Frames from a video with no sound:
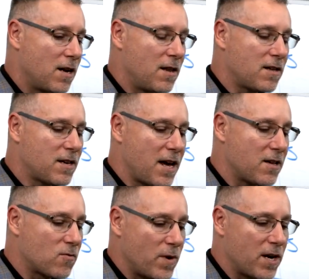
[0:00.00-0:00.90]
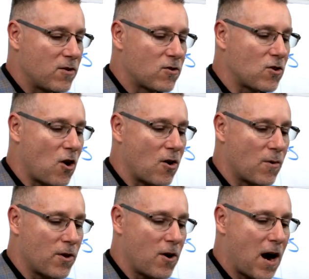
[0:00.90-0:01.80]
in this case, we can start
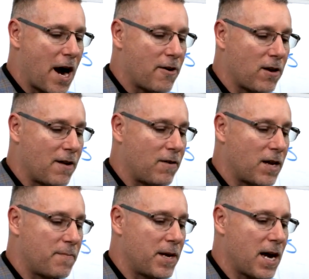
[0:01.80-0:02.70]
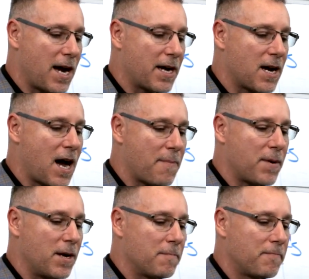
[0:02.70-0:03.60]
with our higher level API, copy.